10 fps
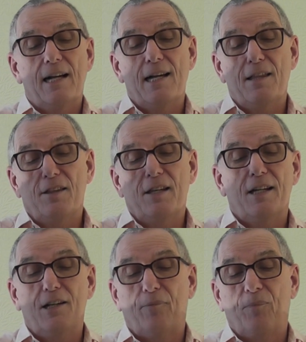and
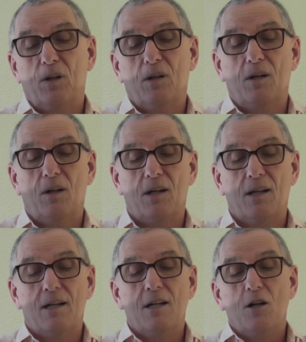then
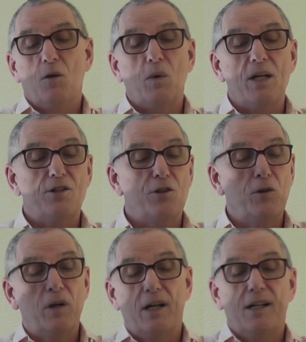we do
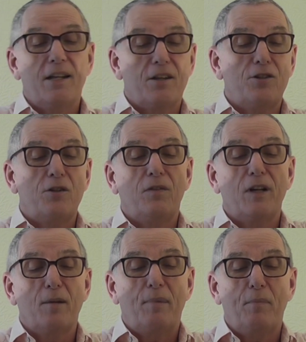another
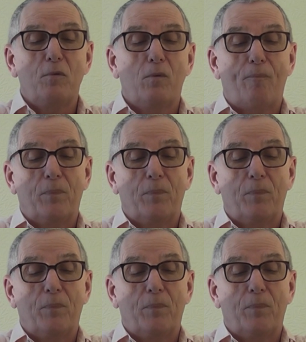2-finger bubble